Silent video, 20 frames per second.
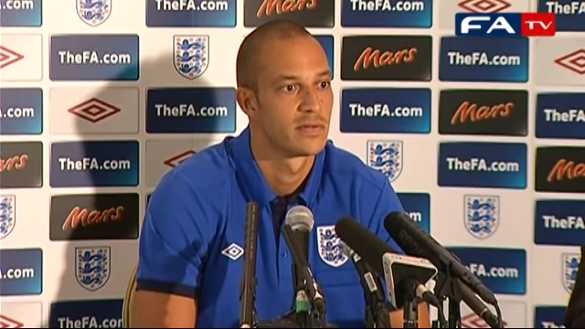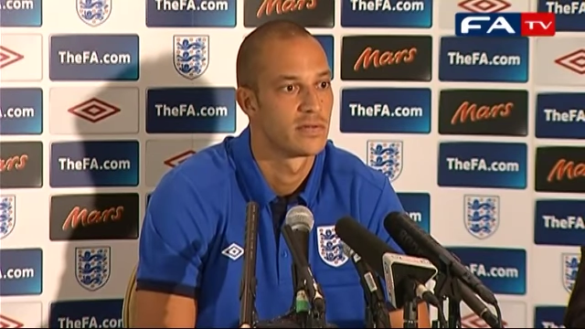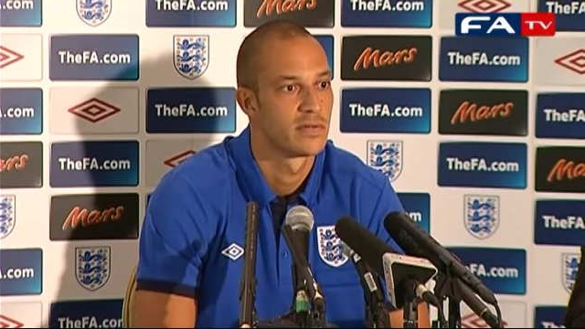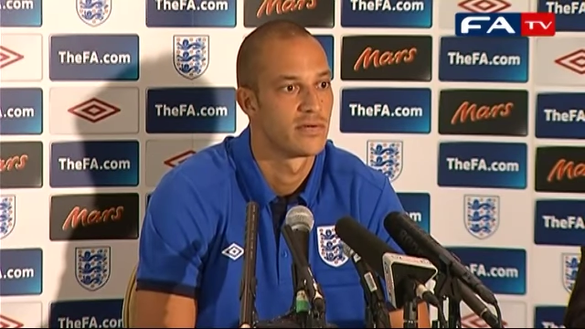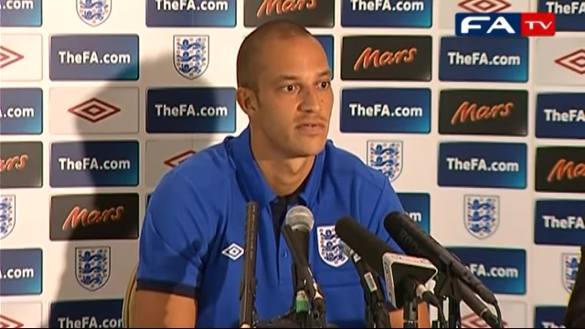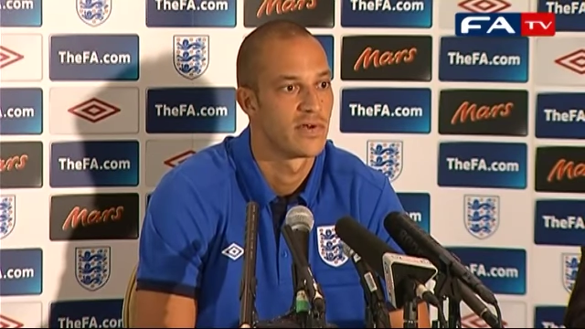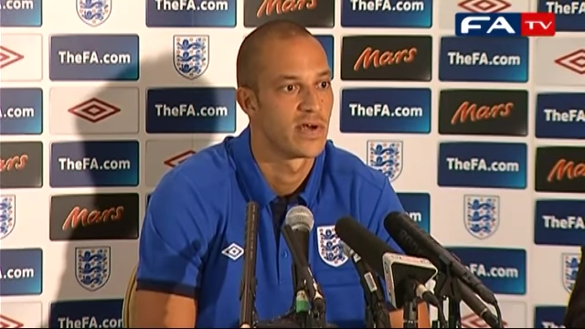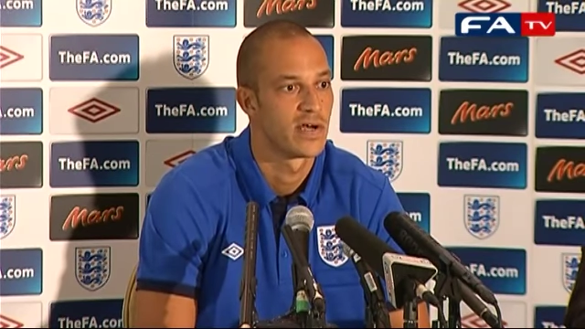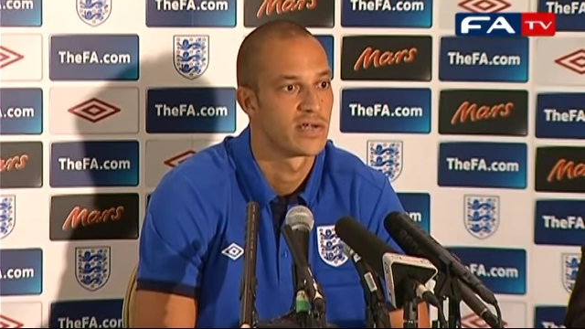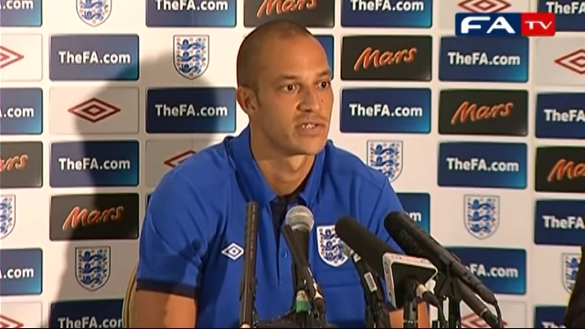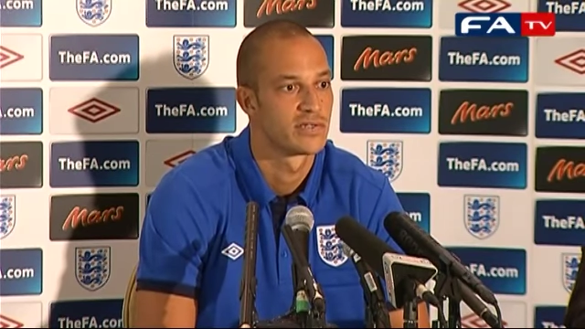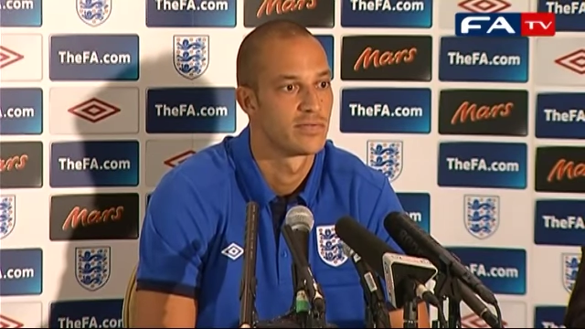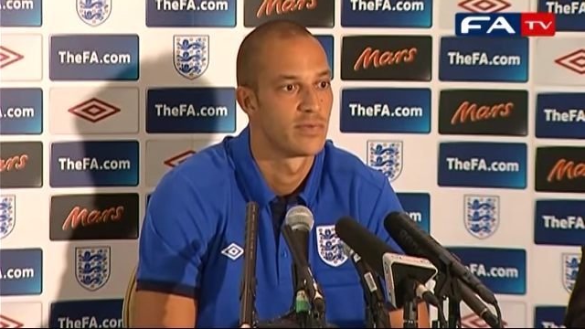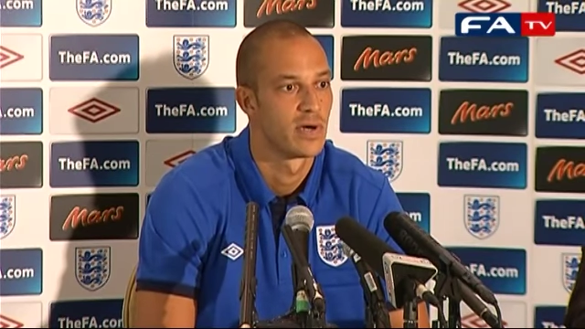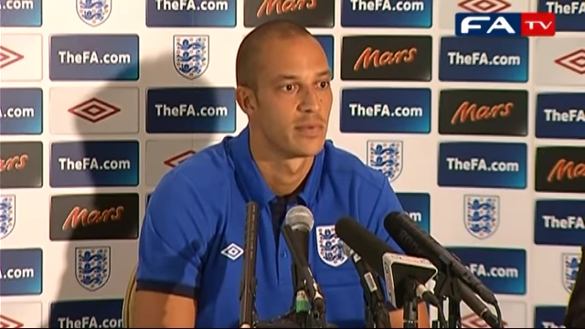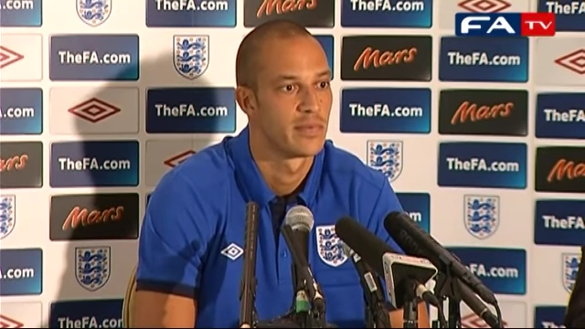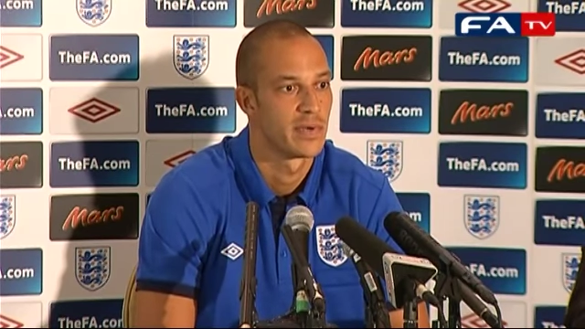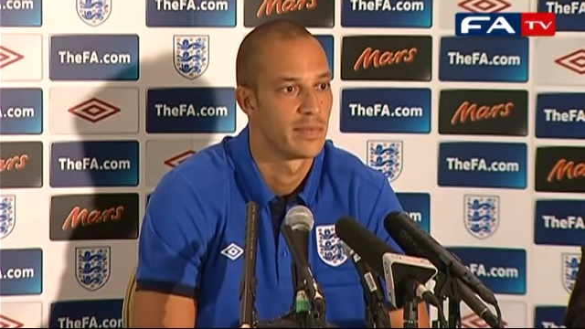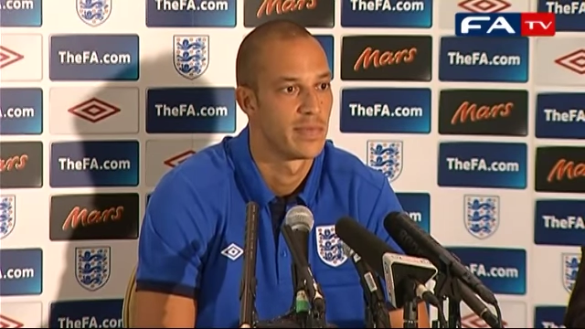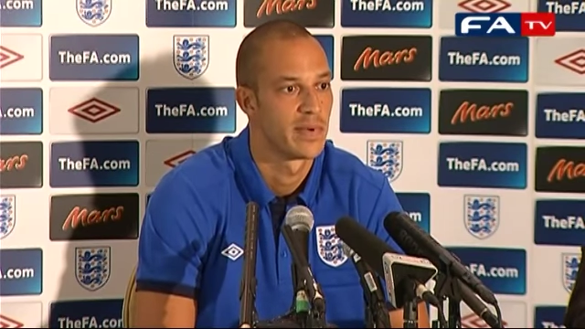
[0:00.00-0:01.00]
the reaction
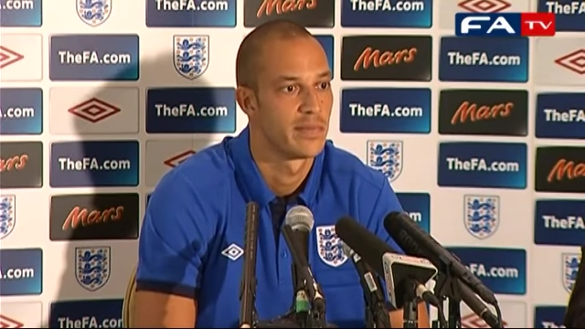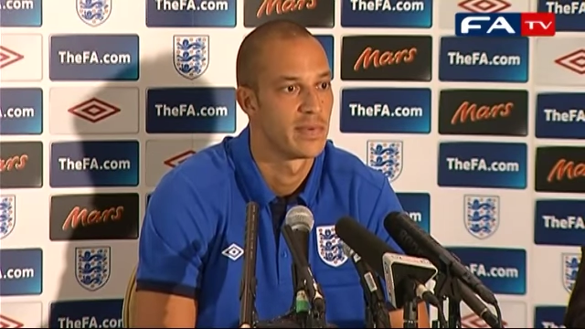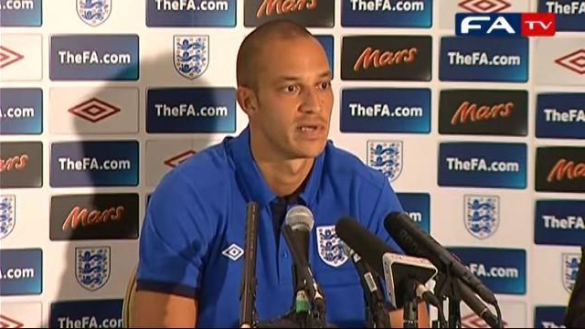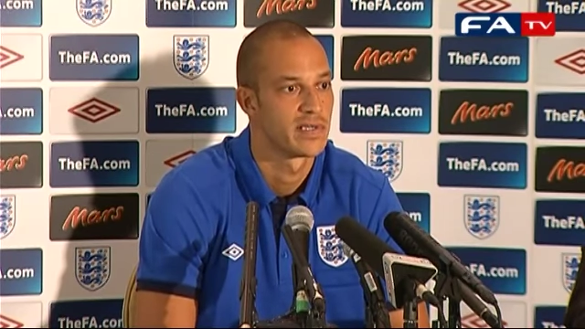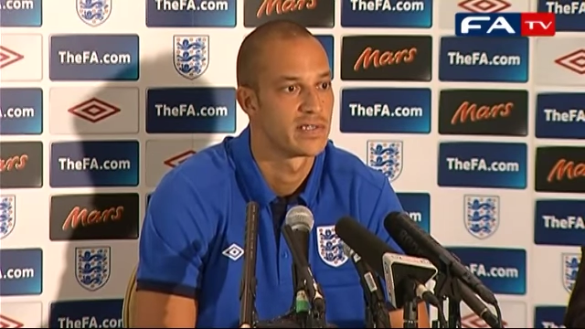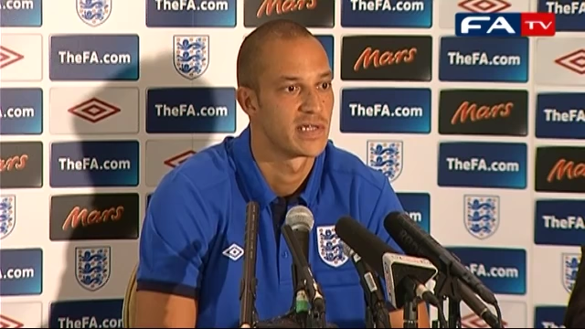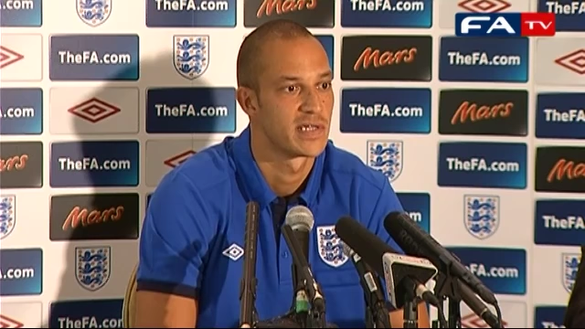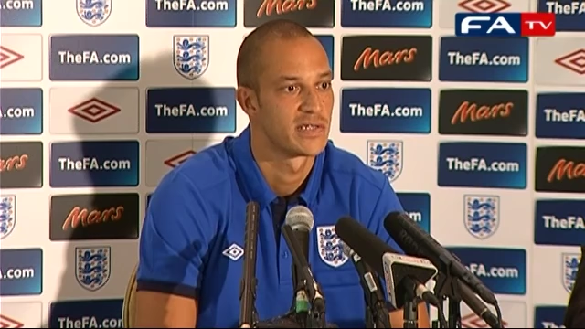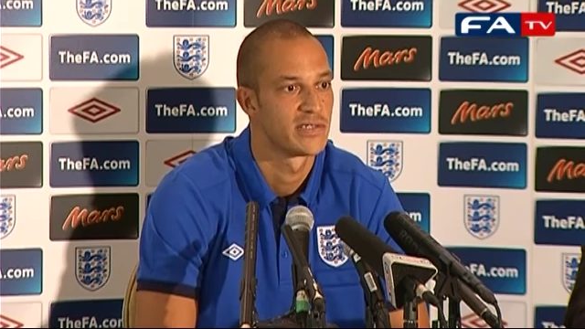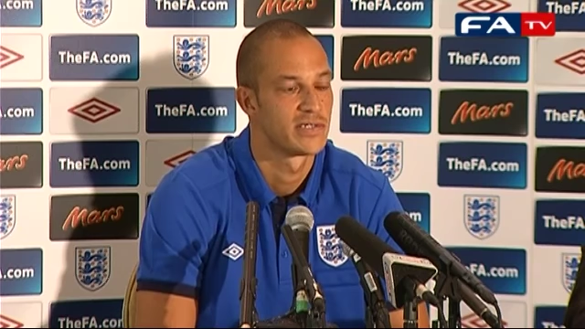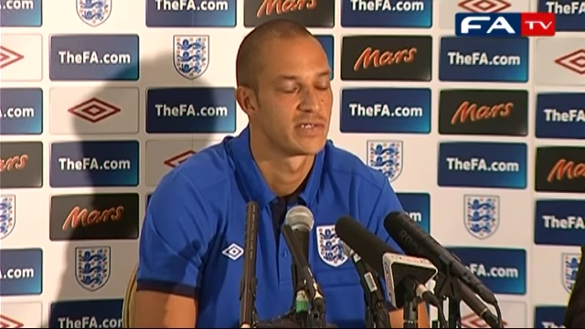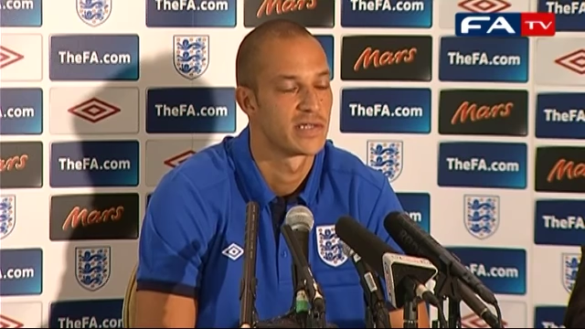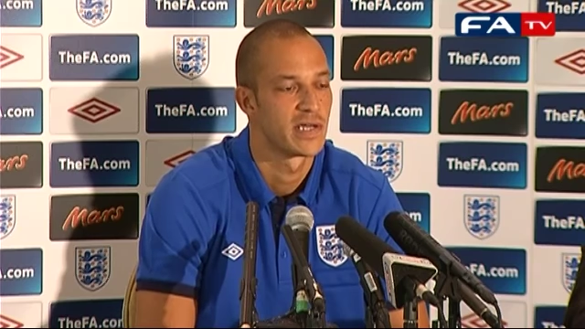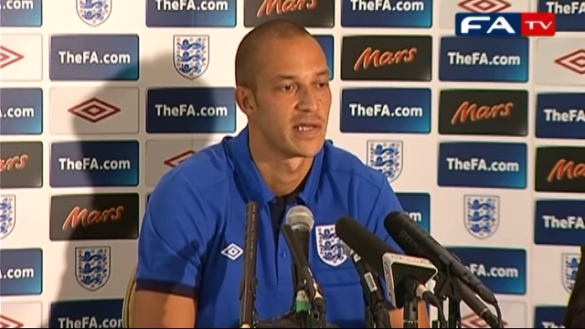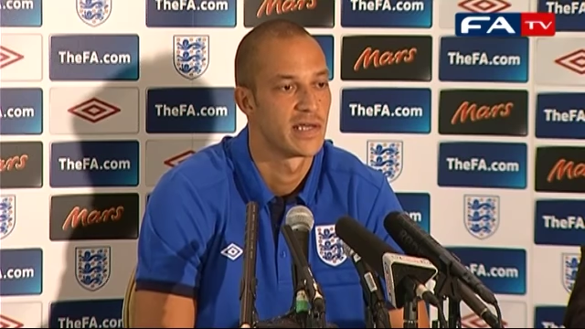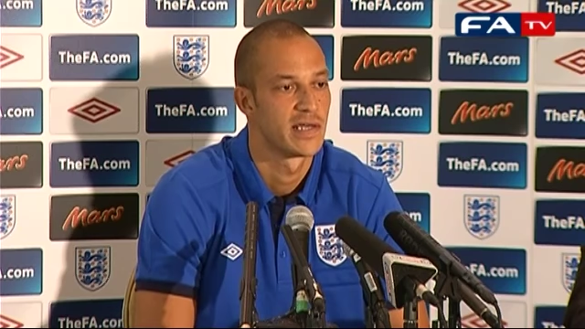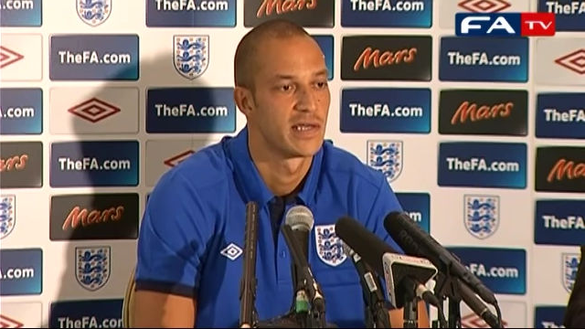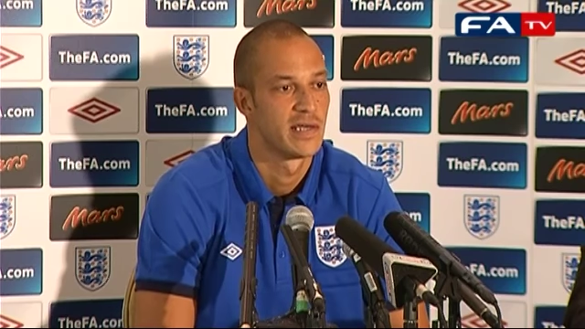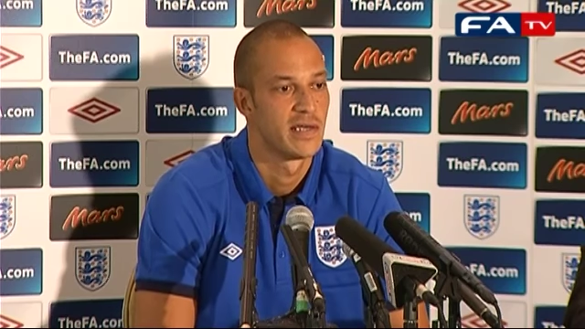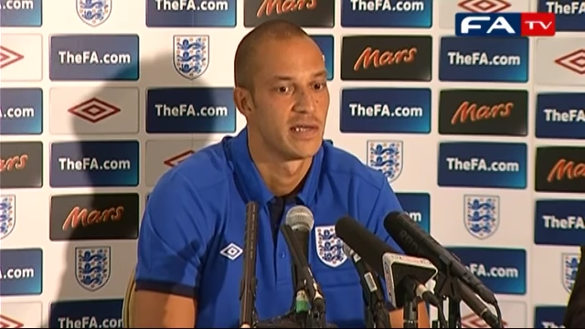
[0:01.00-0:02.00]
might be a bit mixed, as you
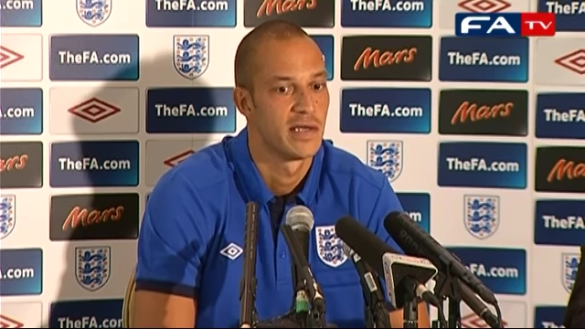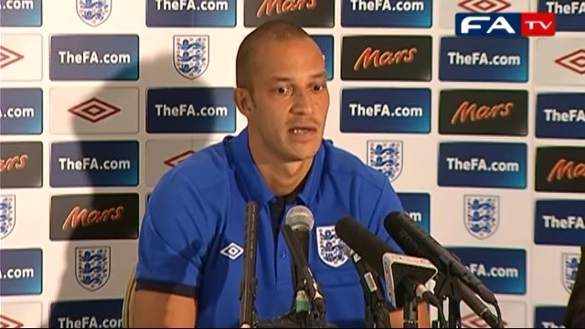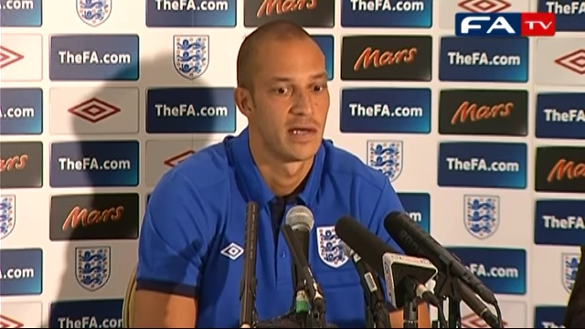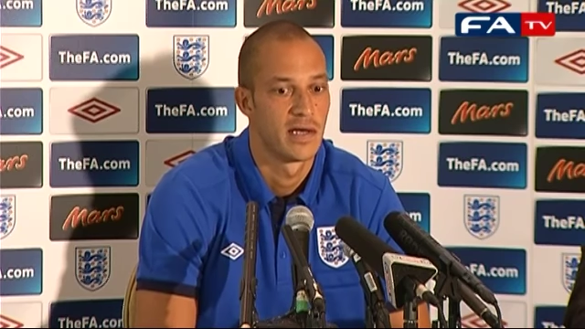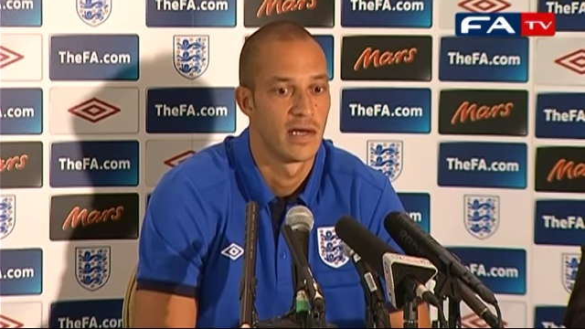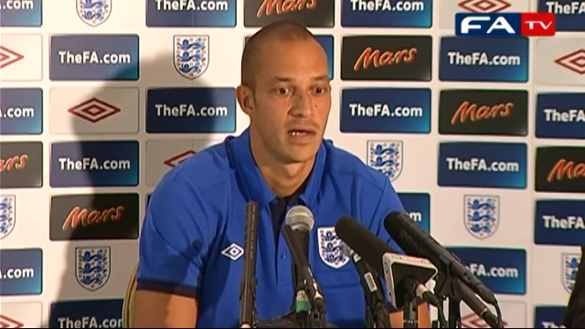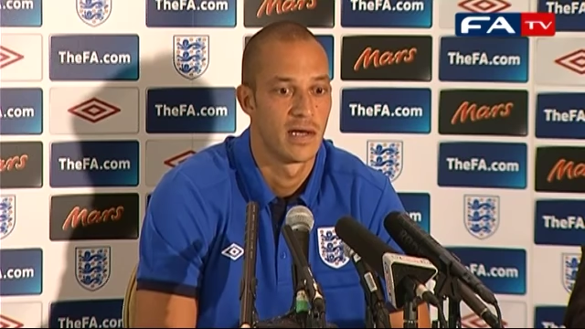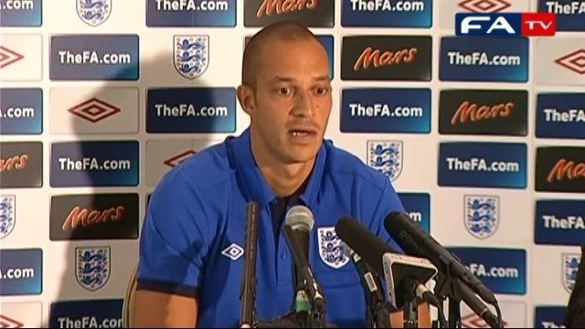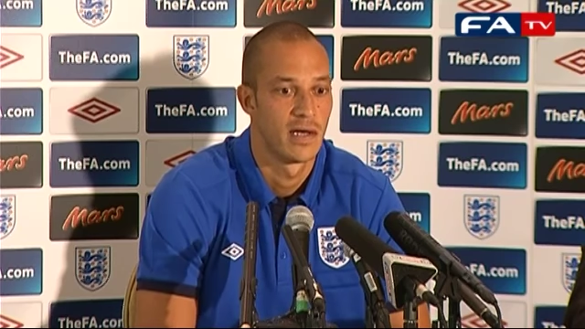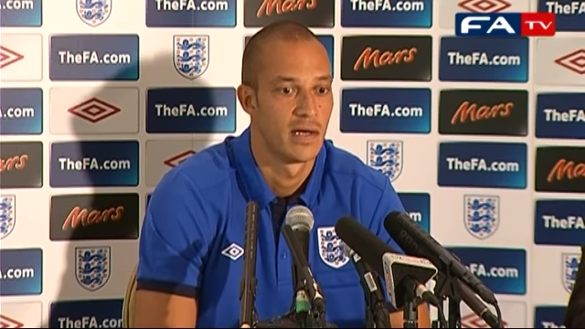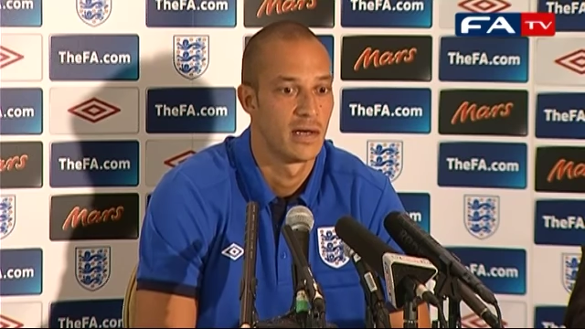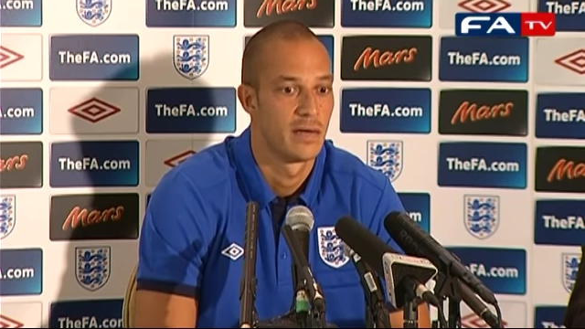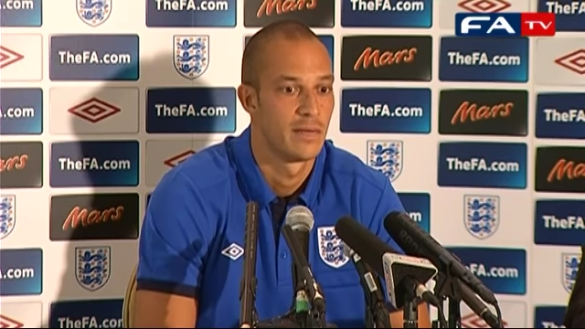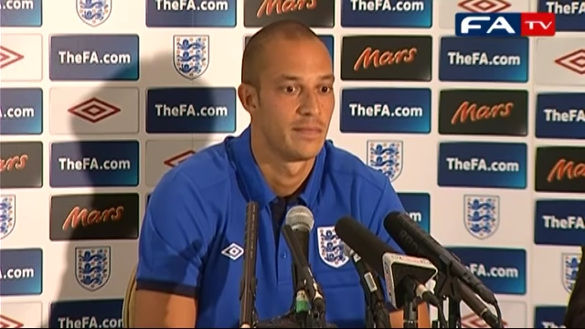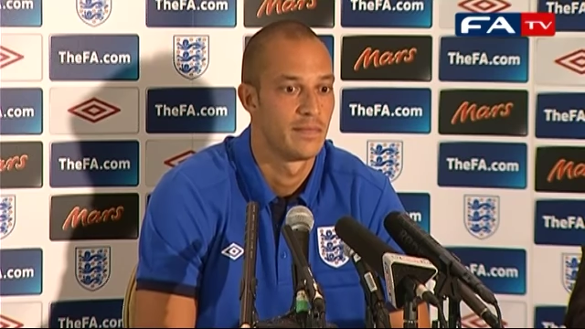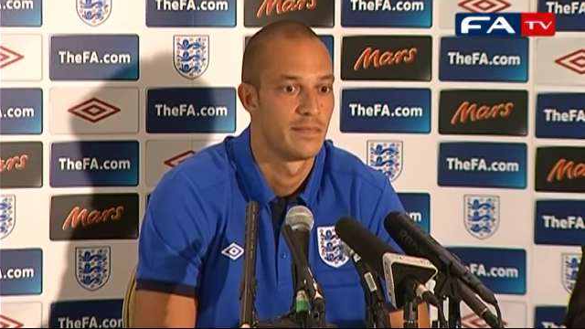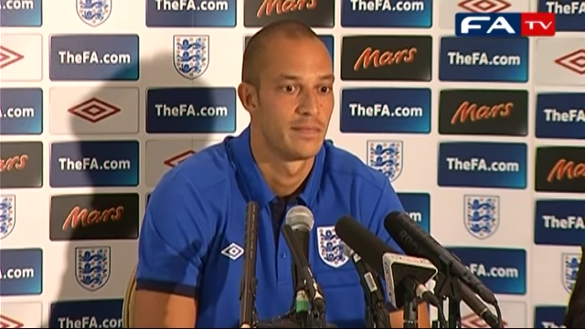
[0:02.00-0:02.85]
say, but